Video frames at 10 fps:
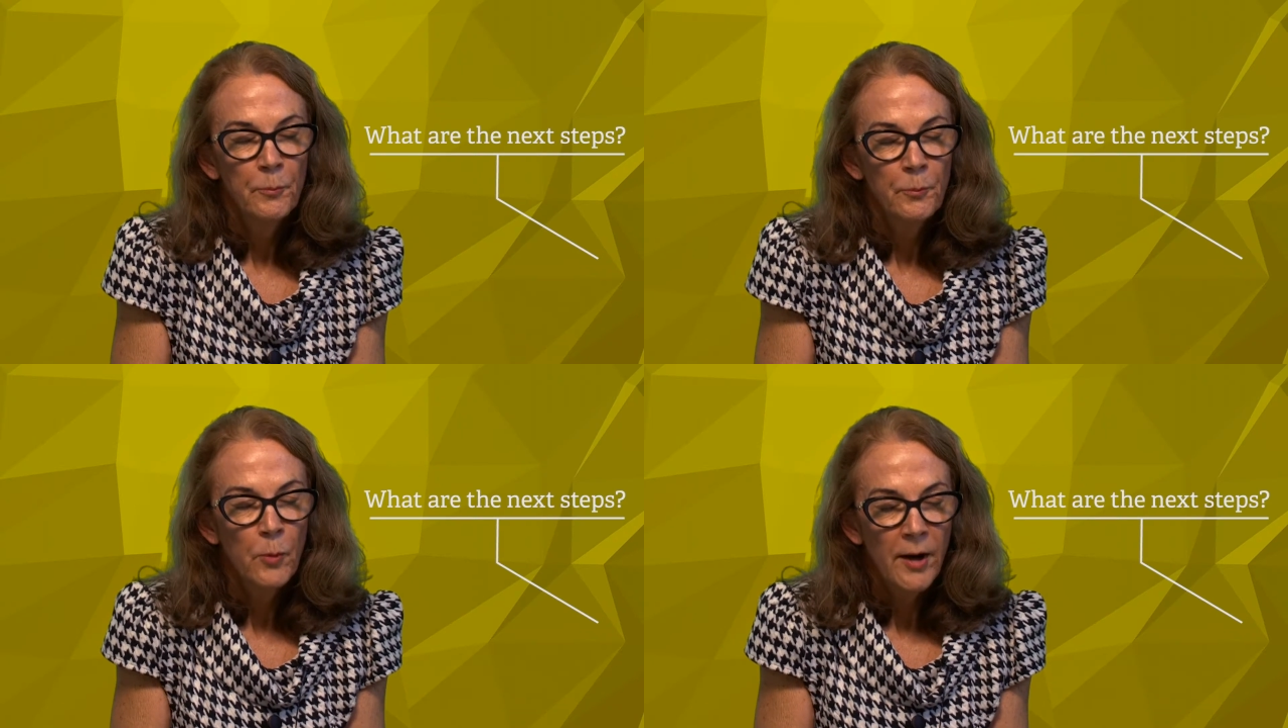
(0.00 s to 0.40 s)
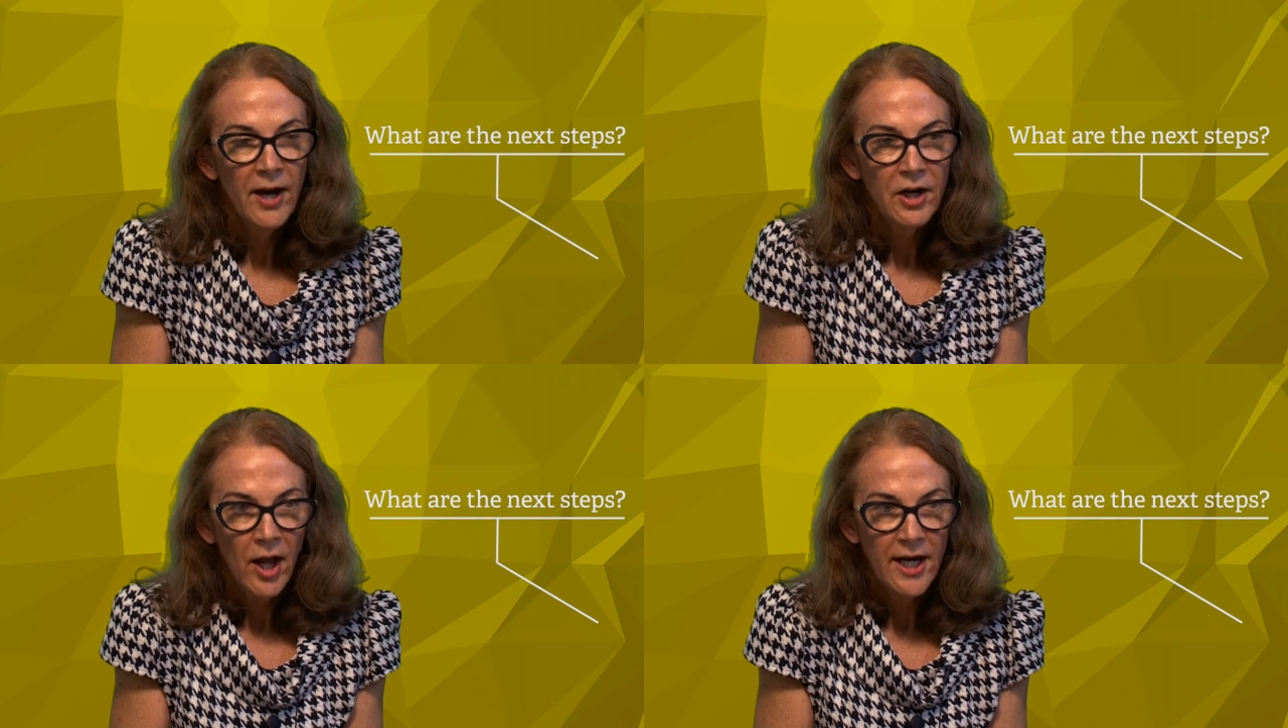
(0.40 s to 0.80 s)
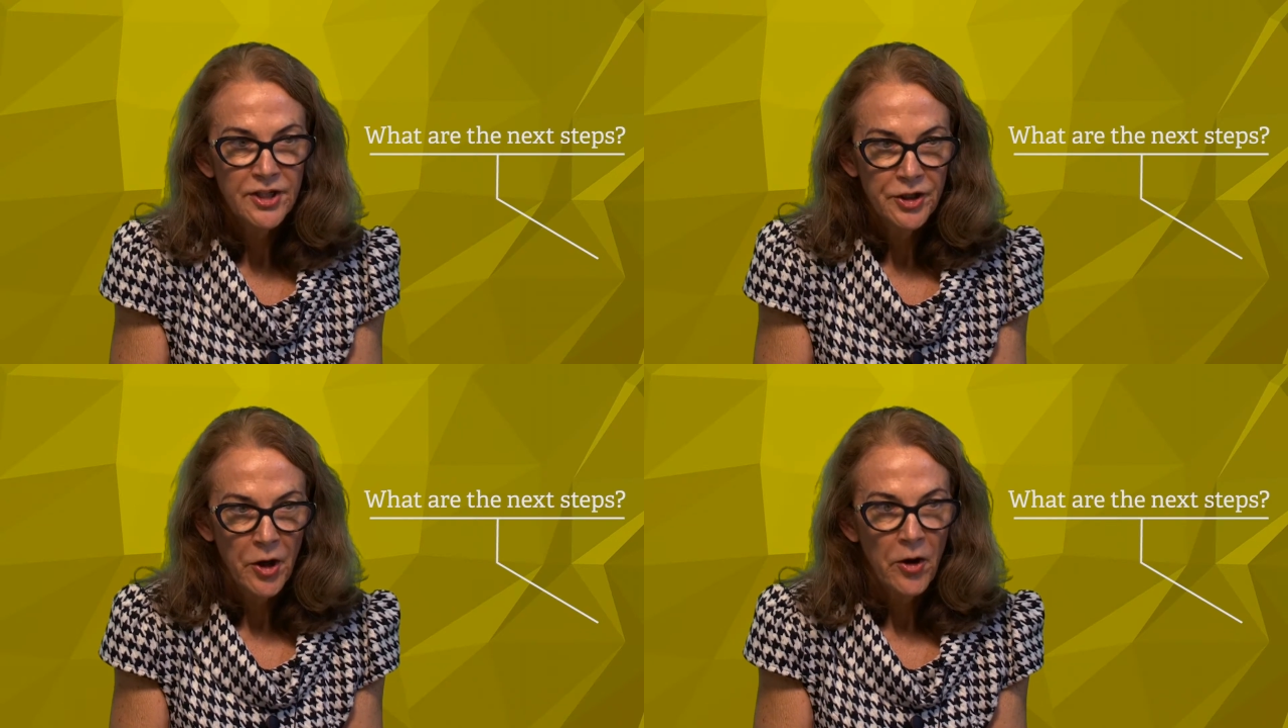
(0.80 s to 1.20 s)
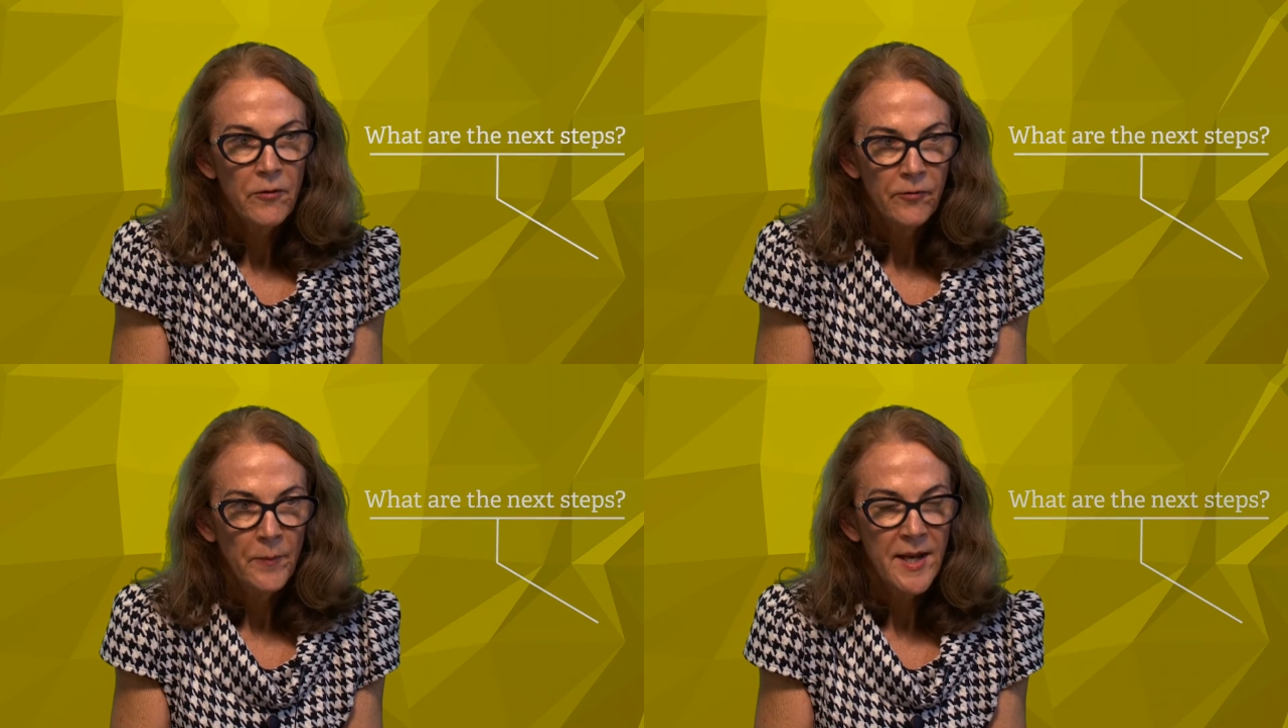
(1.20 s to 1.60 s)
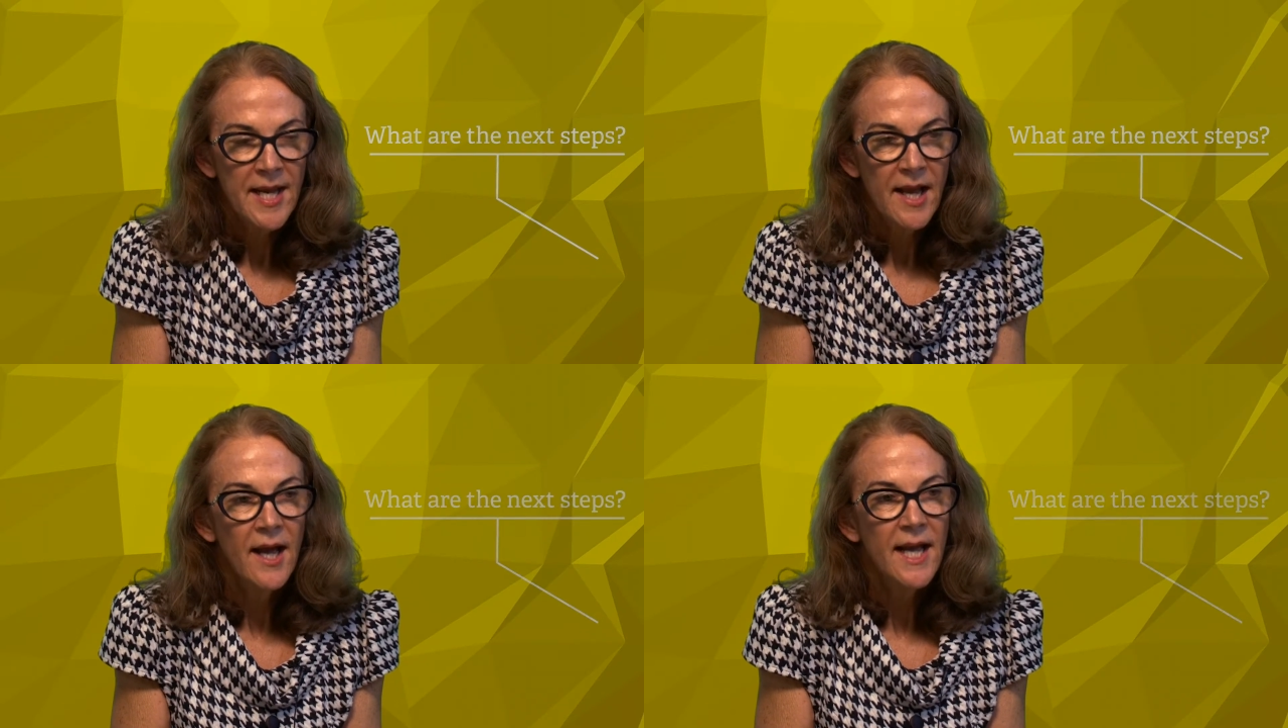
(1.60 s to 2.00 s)
Where I'd like to go from
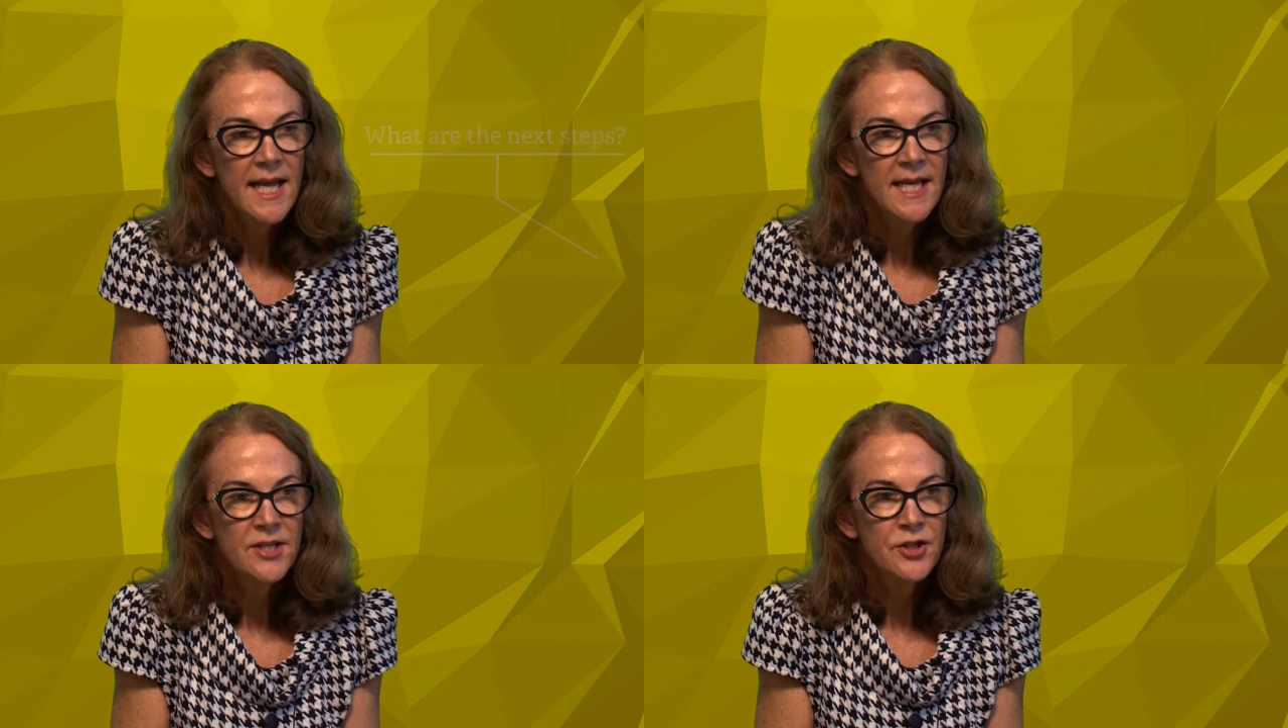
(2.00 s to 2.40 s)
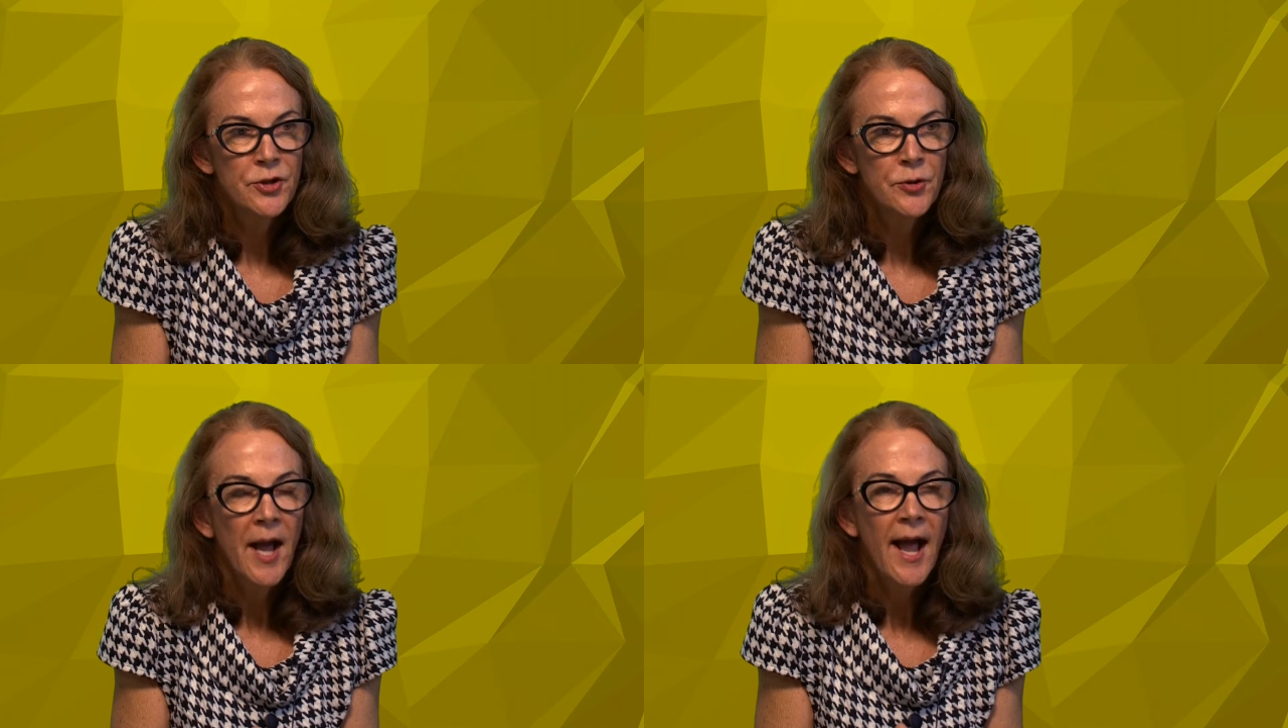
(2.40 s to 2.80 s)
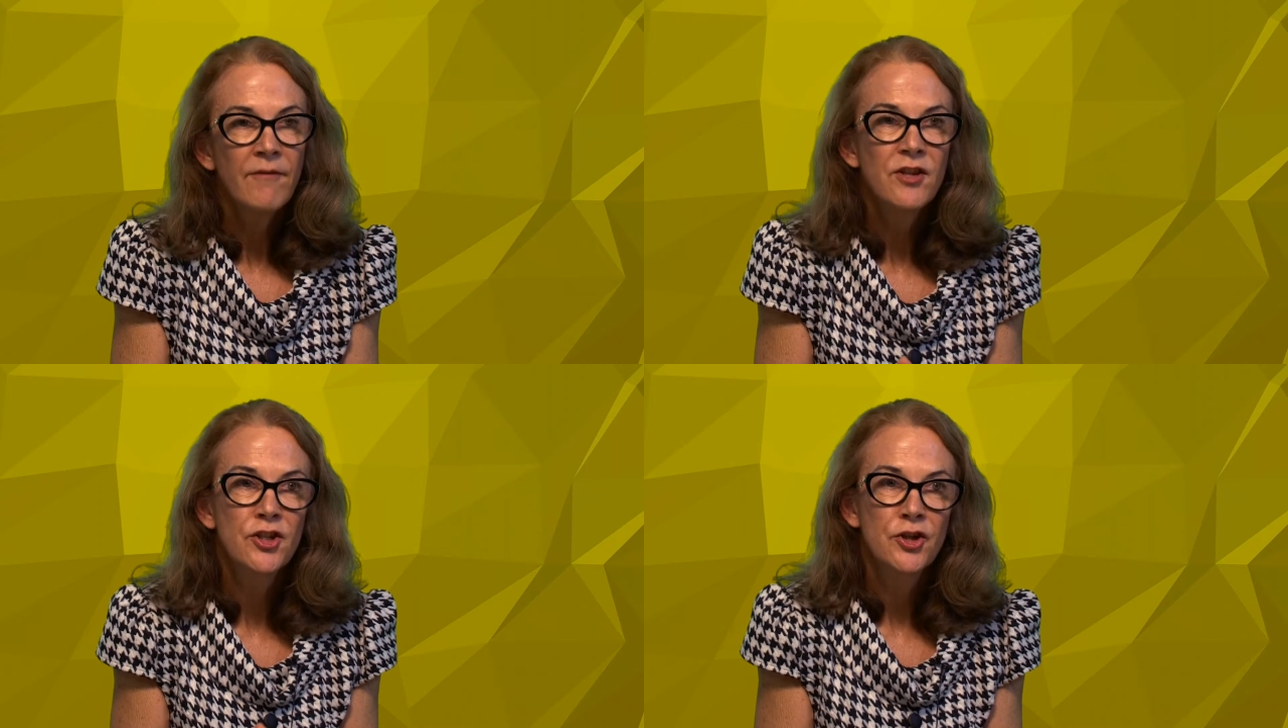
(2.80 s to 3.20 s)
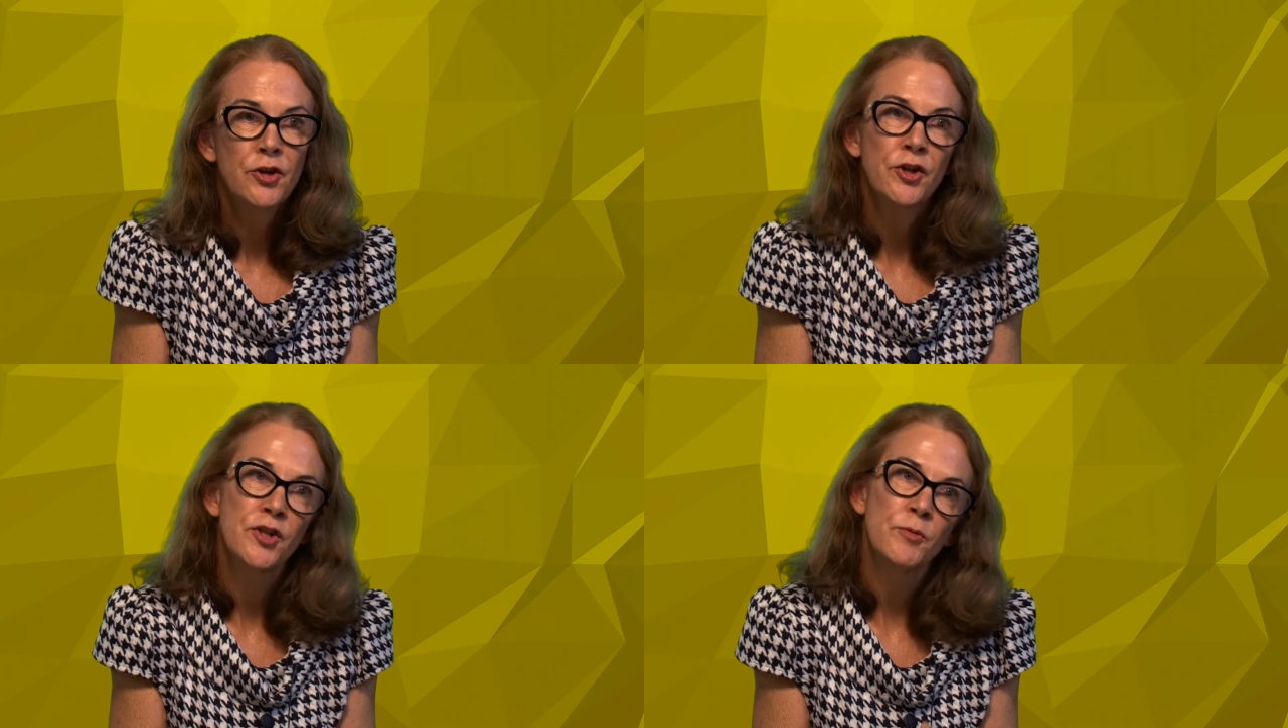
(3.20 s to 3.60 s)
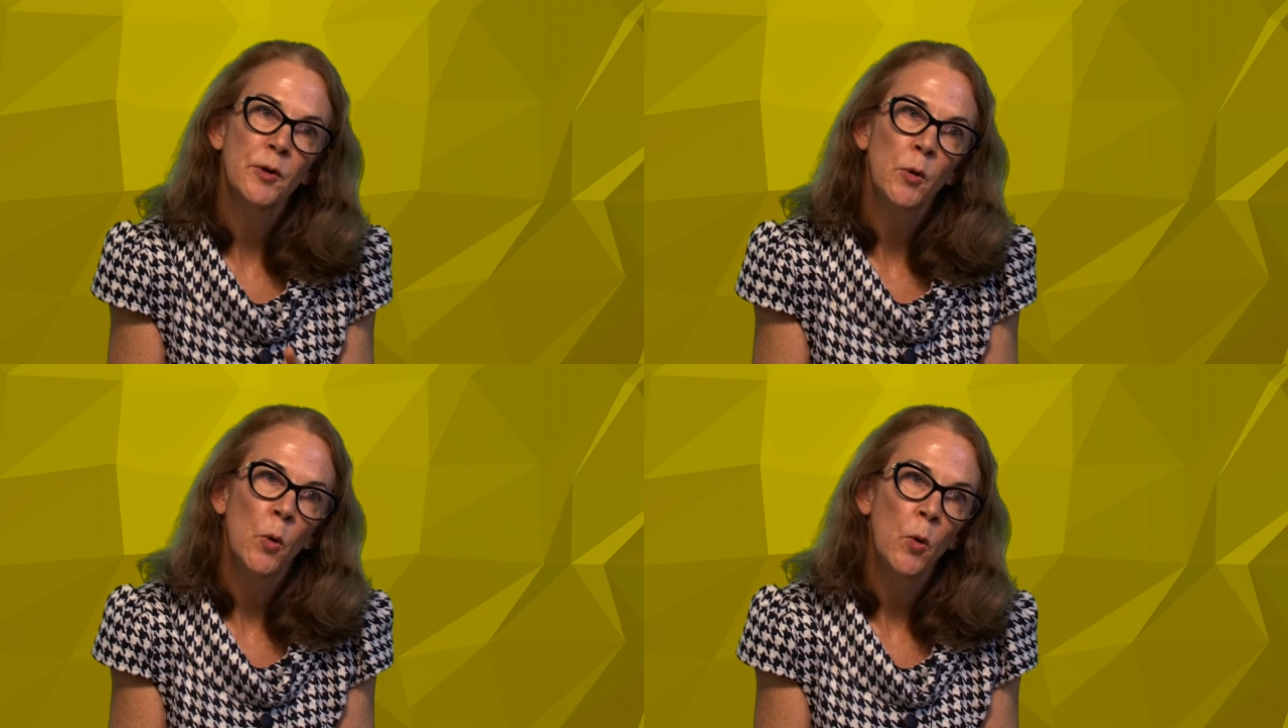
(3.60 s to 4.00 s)
here is to have the students
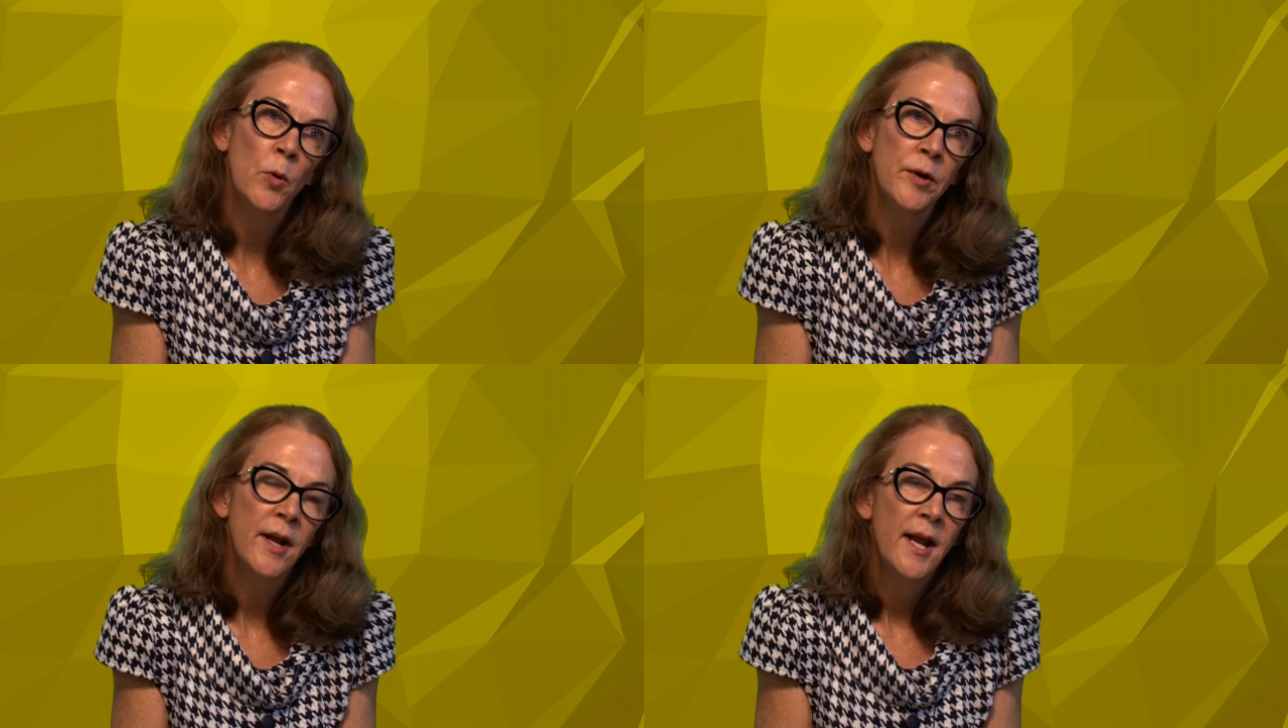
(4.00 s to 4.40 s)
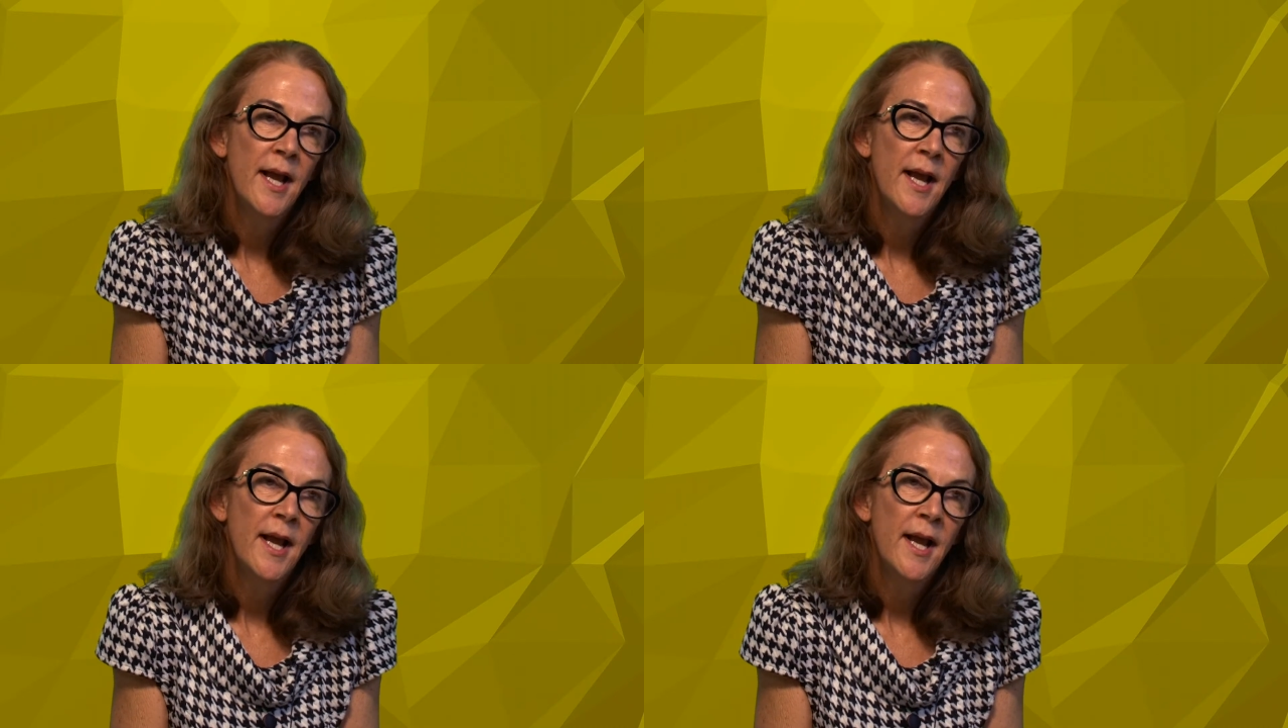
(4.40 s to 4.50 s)
record